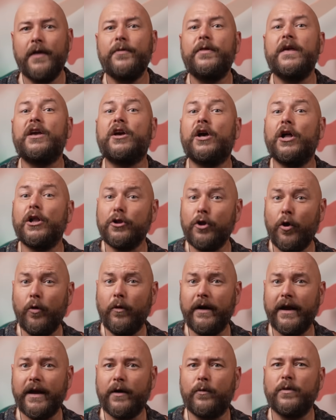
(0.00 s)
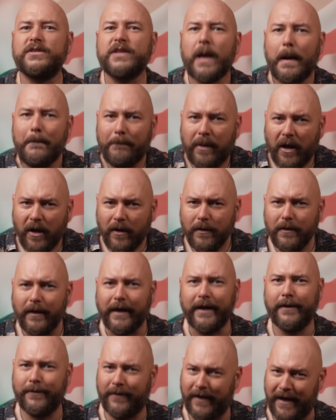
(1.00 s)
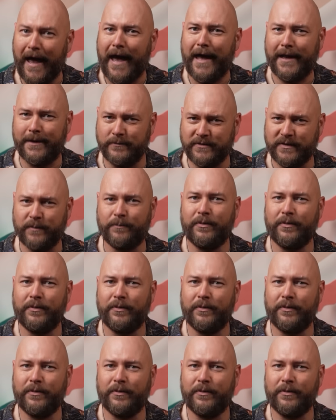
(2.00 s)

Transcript: The caloric was pulling the atoms